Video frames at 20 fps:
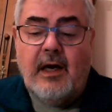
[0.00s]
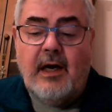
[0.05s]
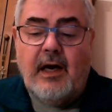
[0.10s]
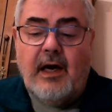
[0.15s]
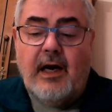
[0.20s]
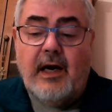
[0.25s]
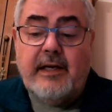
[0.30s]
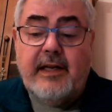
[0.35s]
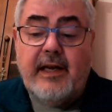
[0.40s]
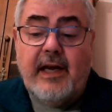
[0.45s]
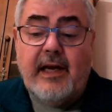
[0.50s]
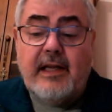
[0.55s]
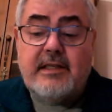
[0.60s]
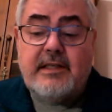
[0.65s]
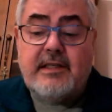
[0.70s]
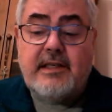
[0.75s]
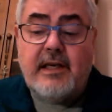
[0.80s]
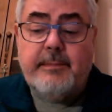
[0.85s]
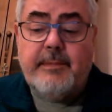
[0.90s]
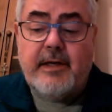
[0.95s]
I'd had
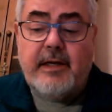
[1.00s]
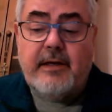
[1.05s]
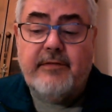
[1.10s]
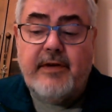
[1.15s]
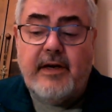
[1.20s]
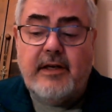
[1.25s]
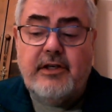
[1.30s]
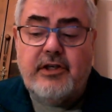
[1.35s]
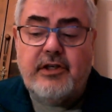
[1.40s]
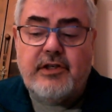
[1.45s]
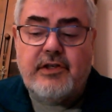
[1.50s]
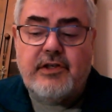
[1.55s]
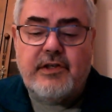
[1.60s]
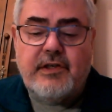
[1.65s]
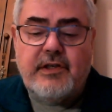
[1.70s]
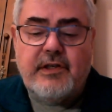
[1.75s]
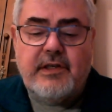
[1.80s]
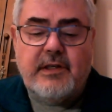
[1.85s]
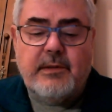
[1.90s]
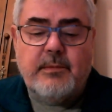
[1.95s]
so many adventures,
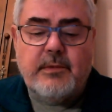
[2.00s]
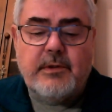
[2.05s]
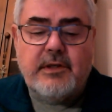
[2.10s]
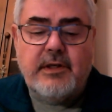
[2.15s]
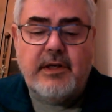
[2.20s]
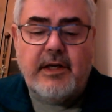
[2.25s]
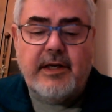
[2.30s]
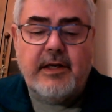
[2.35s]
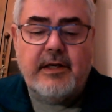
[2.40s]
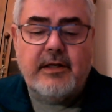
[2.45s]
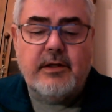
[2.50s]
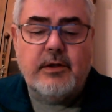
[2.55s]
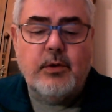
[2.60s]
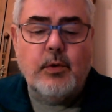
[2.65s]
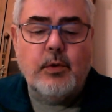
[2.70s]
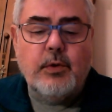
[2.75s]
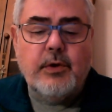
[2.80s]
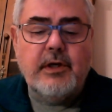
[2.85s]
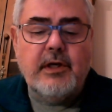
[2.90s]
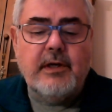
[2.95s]
it was like
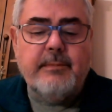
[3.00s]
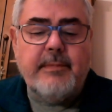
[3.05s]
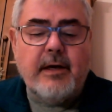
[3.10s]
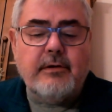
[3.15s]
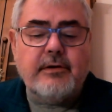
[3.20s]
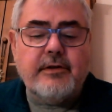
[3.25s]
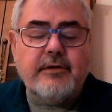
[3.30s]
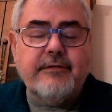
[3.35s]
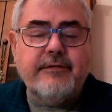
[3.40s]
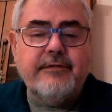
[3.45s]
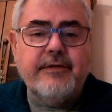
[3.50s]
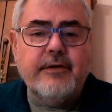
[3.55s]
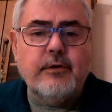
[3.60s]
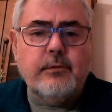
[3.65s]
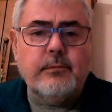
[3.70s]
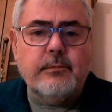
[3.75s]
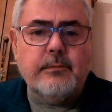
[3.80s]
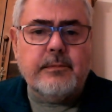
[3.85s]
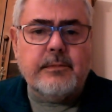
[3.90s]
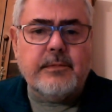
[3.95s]
talking about a
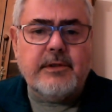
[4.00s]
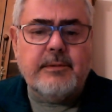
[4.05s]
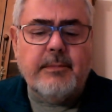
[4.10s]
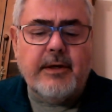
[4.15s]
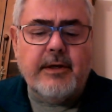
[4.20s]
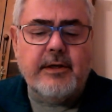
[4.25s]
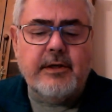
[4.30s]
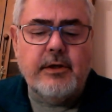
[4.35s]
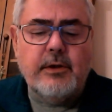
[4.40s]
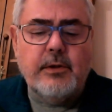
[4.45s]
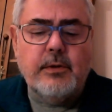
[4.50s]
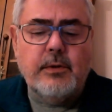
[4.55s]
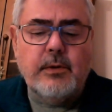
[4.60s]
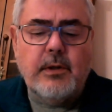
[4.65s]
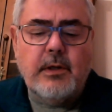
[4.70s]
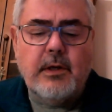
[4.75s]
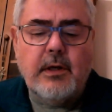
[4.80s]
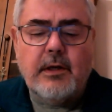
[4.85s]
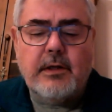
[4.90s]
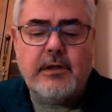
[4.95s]
film to my new
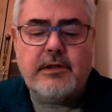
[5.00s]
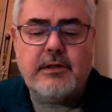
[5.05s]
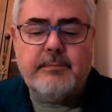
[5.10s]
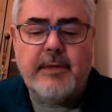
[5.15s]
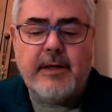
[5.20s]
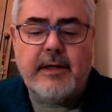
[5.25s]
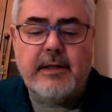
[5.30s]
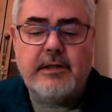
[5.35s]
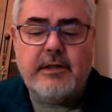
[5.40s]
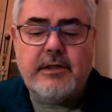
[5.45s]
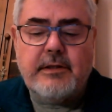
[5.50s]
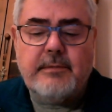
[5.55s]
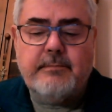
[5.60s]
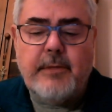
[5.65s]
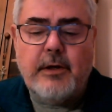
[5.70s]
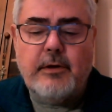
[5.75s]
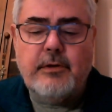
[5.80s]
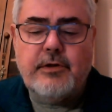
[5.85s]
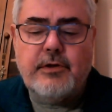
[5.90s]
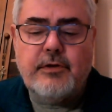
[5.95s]
classmates,
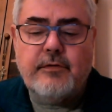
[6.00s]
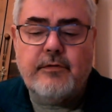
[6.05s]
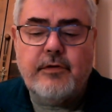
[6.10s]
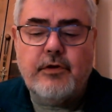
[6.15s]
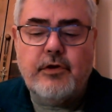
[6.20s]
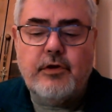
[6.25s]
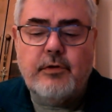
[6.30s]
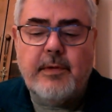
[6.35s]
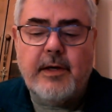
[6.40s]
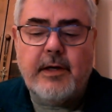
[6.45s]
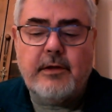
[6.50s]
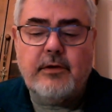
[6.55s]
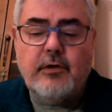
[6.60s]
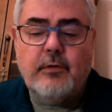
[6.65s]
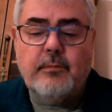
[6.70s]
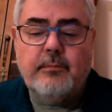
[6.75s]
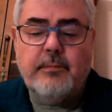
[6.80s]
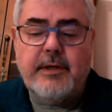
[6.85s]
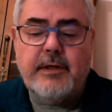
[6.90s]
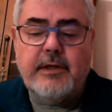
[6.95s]
most of whom had
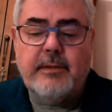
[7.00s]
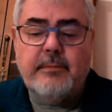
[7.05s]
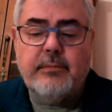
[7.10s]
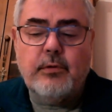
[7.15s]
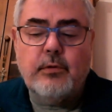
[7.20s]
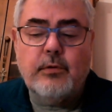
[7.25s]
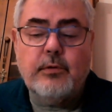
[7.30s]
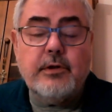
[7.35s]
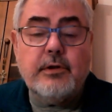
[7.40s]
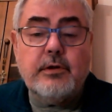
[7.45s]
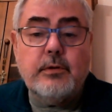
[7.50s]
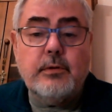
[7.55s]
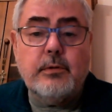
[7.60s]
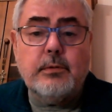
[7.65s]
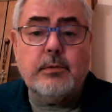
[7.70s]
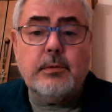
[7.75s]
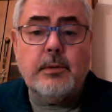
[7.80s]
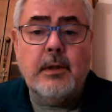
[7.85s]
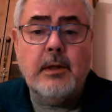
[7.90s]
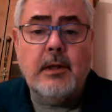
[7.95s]
not been abroad at
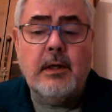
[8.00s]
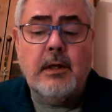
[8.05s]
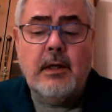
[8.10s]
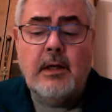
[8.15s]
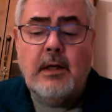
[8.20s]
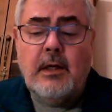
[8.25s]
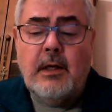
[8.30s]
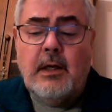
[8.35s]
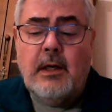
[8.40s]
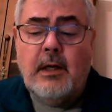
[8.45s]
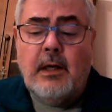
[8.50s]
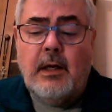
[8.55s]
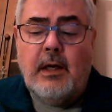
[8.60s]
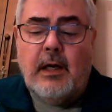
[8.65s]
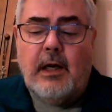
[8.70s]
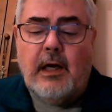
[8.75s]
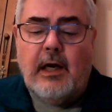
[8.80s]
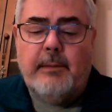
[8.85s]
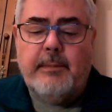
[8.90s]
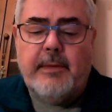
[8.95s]
all.
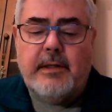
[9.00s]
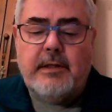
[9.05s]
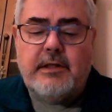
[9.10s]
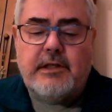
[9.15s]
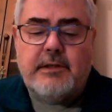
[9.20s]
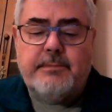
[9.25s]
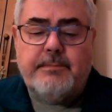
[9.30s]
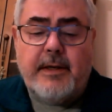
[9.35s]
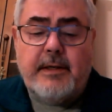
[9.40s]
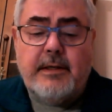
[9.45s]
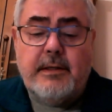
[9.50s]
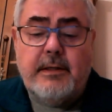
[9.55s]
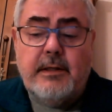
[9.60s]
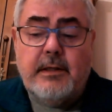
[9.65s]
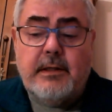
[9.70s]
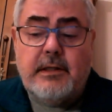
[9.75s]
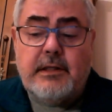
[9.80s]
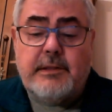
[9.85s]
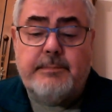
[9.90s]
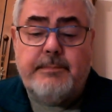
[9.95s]
I mean, Sp
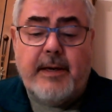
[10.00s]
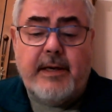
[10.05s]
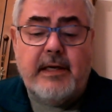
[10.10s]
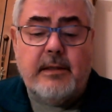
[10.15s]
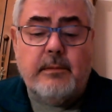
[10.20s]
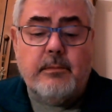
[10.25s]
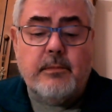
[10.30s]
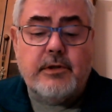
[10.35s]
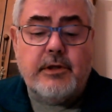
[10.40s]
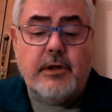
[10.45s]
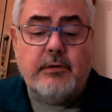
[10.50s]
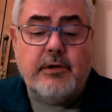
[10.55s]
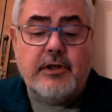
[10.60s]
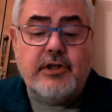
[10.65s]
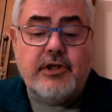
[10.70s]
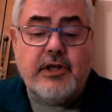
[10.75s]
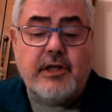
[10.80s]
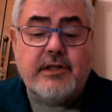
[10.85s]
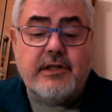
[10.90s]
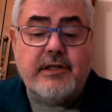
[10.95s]
Spain was only
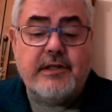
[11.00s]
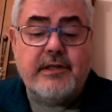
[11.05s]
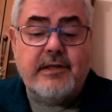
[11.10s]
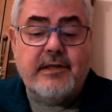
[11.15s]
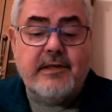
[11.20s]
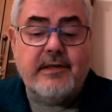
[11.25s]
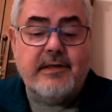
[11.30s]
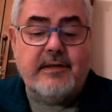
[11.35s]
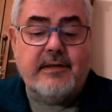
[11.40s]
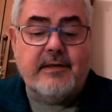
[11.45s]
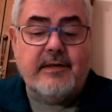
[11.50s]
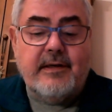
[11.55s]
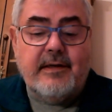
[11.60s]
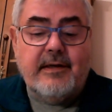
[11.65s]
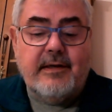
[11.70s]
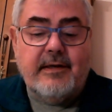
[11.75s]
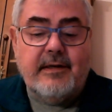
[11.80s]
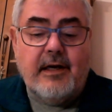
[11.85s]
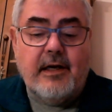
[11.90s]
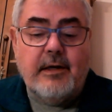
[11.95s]
just
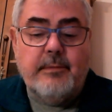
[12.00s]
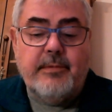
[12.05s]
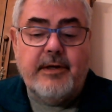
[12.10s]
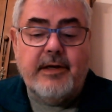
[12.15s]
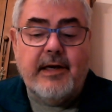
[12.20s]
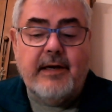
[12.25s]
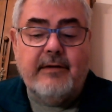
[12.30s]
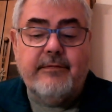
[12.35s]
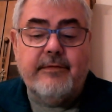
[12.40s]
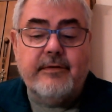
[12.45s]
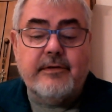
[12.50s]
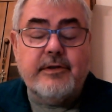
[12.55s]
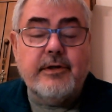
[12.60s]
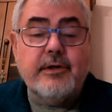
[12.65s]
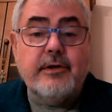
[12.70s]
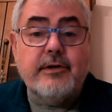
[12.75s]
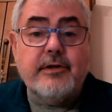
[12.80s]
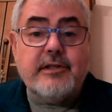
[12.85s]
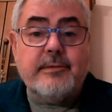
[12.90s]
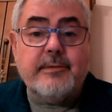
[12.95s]
uh, opening up for
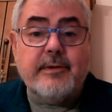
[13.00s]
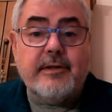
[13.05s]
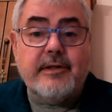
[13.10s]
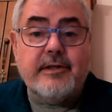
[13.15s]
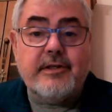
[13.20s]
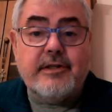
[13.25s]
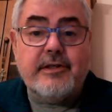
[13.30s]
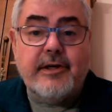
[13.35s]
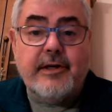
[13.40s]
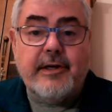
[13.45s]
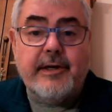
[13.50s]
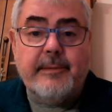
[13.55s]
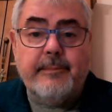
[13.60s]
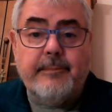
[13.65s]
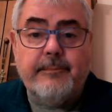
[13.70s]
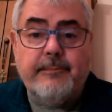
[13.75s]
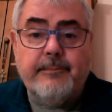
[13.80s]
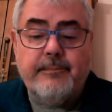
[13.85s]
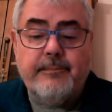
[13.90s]
tourism at this time.